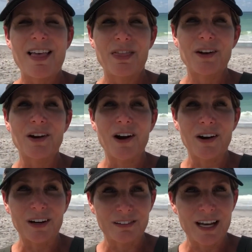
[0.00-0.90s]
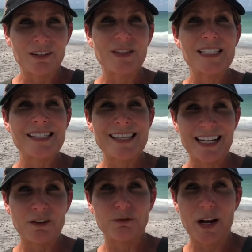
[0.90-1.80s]
there are a lot of these thick
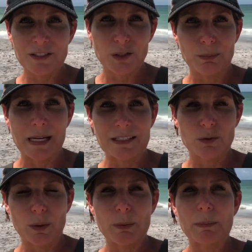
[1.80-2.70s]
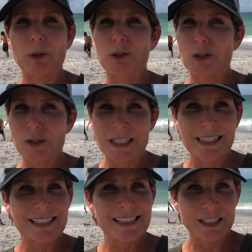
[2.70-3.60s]
fossil beds where people are using
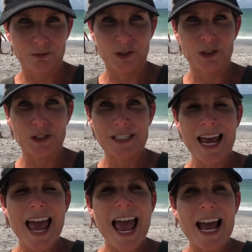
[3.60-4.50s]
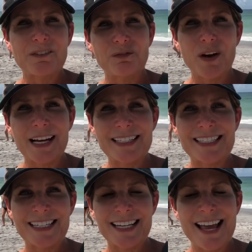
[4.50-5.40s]
these sifters and
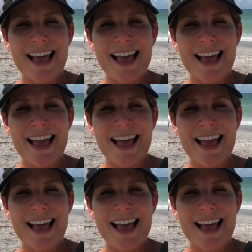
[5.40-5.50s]
finding